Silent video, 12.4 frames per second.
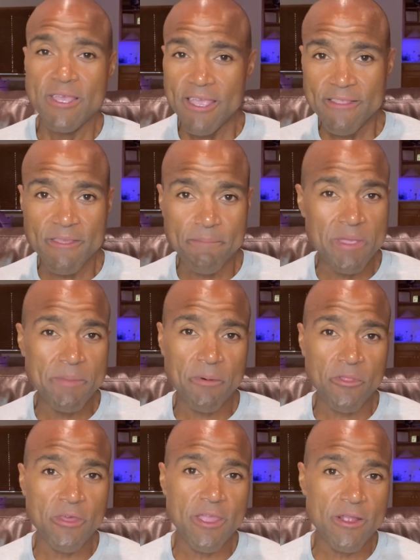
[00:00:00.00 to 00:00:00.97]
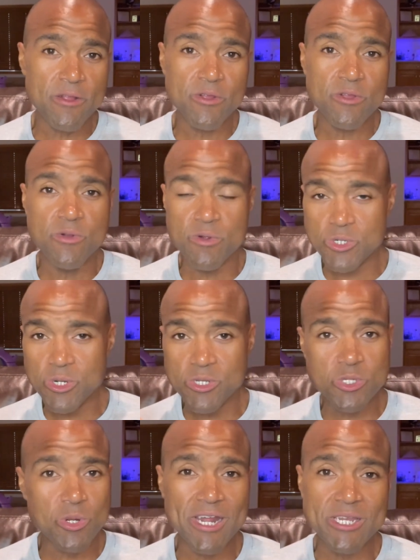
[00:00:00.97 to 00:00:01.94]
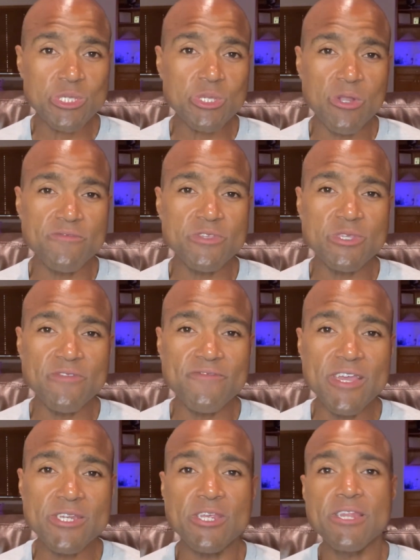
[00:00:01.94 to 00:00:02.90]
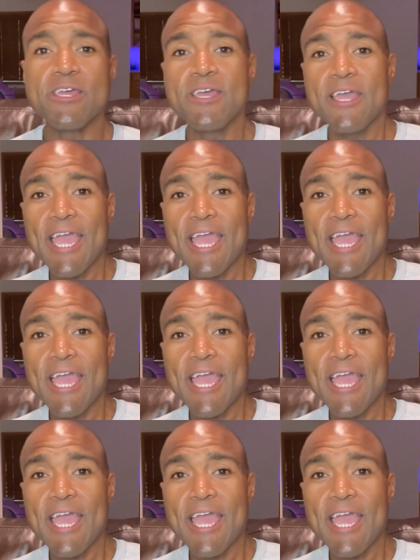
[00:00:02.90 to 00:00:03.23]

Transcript: and the people there who are just trying to serve this eviction.